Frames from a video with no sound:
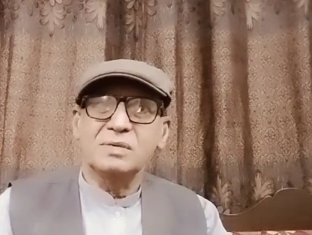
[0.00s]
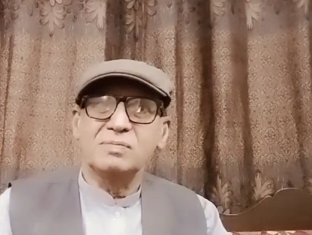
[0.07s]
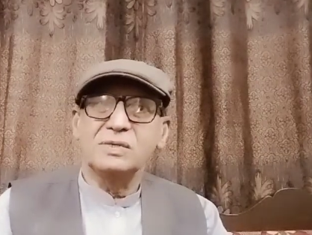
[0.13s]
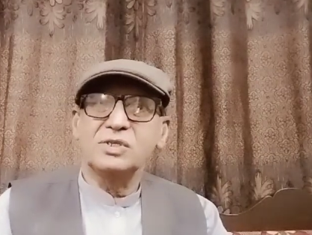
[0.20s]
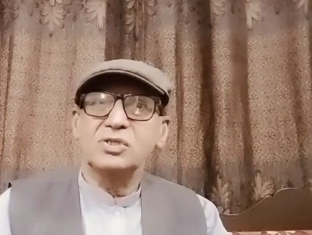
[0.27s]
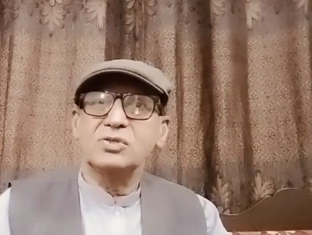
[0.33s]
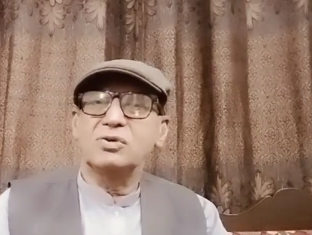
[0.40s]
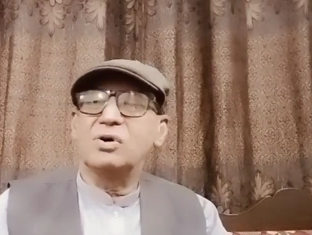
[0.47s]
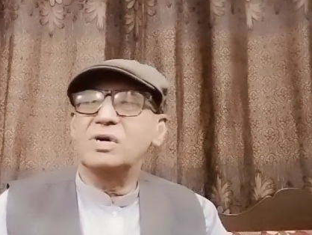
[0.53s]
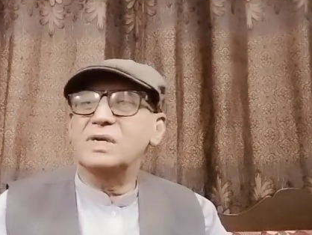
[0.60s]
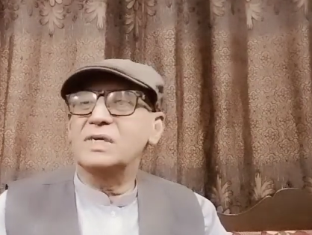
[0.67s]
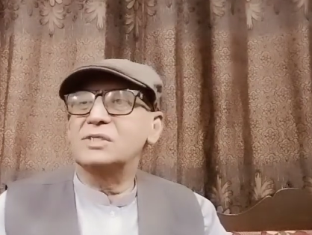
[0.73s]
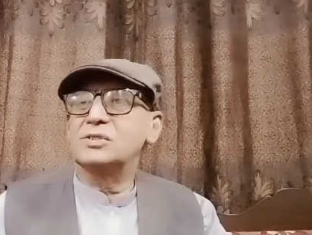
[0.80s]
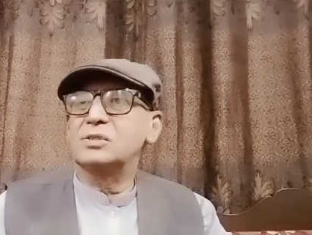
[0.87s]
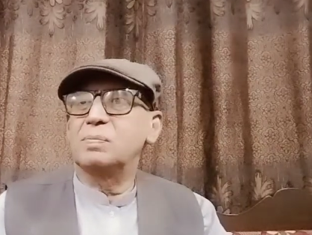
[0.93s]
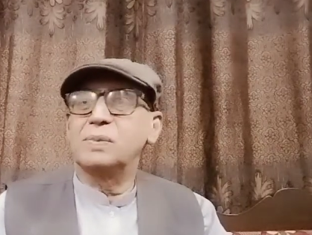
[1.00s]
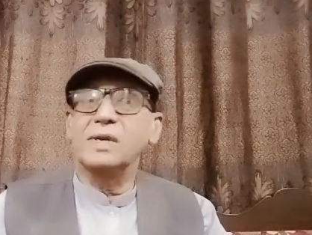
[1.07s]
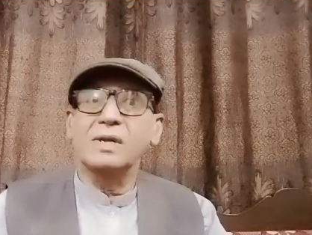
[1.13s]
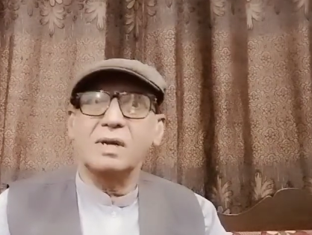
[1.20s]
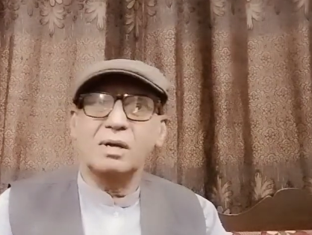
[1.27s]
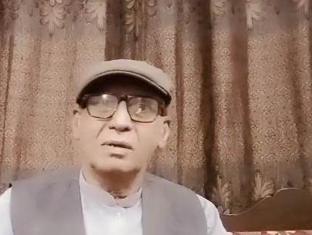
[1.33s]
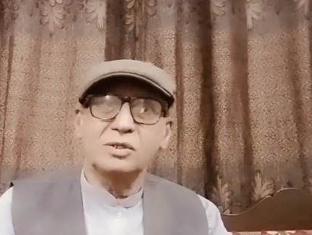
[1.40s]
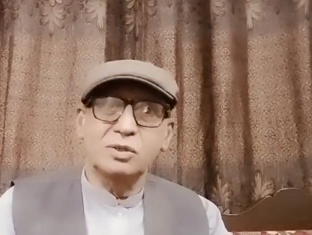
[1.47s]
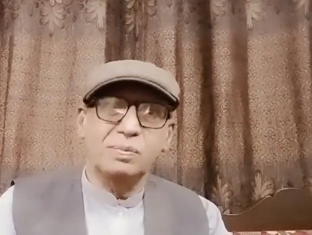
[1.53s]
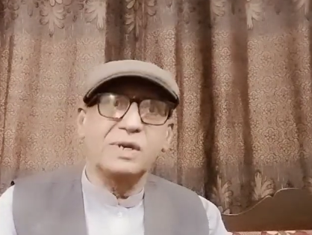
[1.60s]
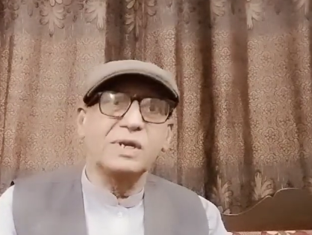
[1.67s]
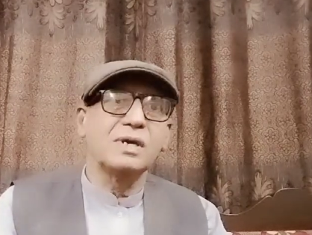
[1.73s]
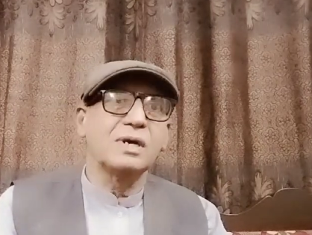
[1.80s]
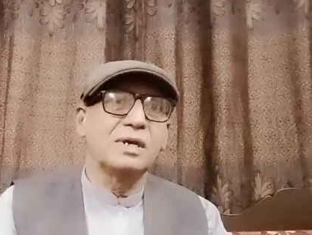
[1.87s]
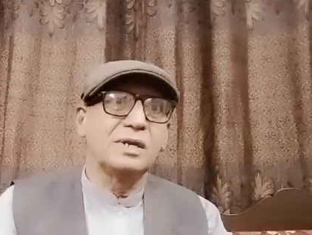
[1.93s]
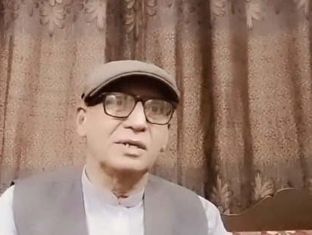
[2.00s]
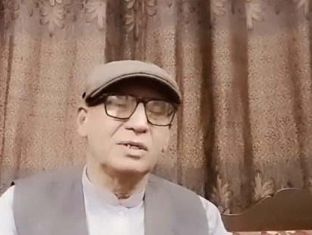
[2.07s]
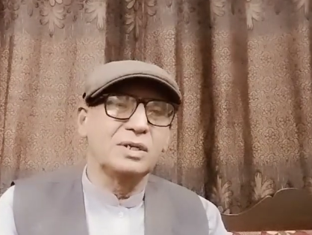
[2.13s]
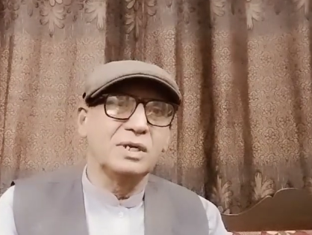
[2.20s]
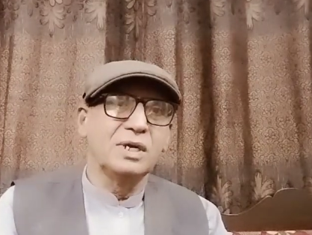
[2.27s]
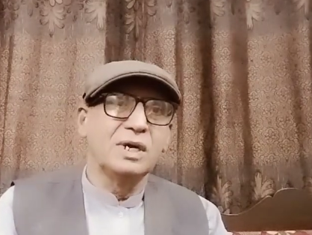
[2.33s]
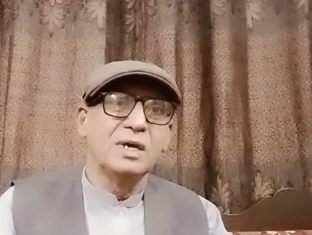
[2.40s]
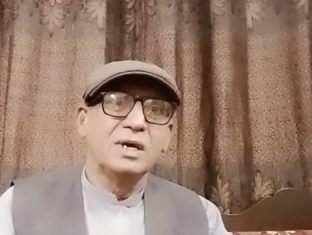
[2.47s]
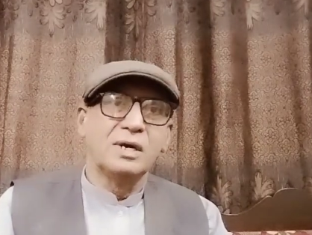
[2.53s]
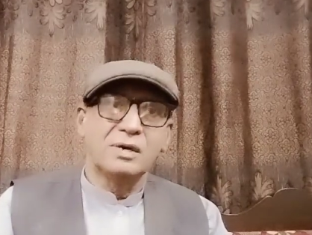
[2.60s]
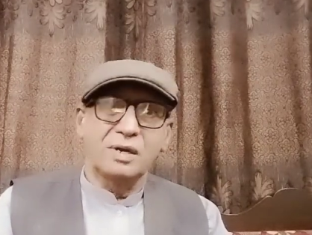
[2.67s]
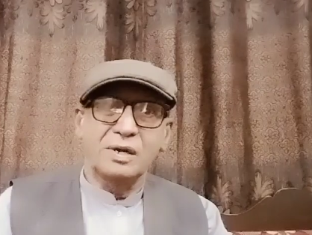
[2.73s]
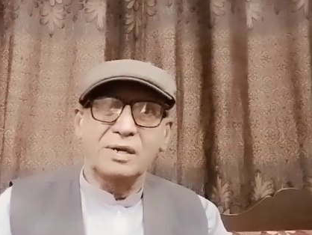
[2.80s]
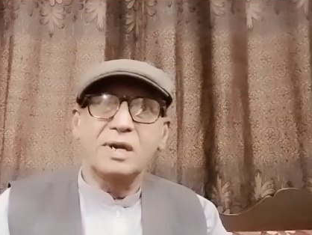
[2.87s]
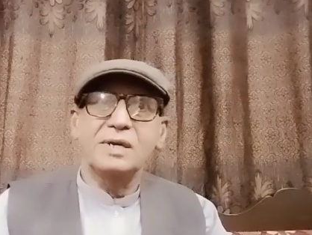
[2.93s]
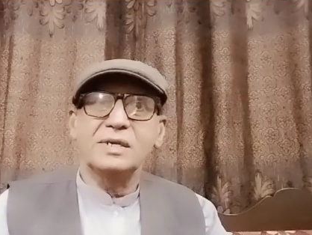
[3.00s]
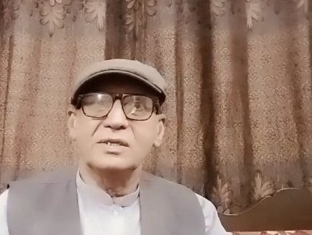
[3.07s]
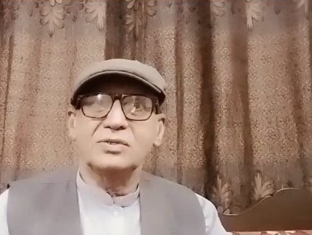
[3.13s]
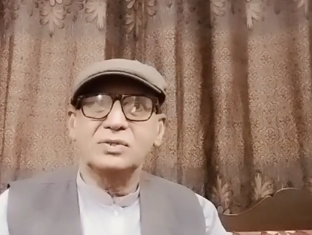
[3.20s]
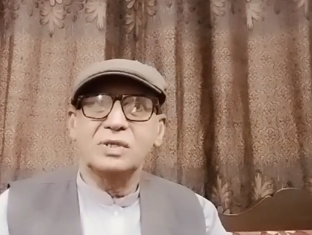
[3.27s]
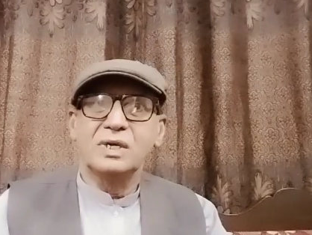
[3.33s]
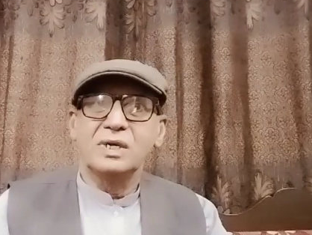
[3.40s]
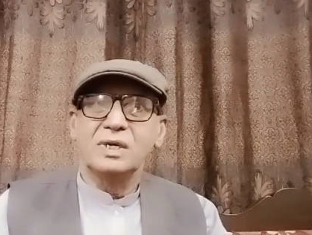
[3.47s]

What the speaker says: which is called as spring allergy, rhinitis,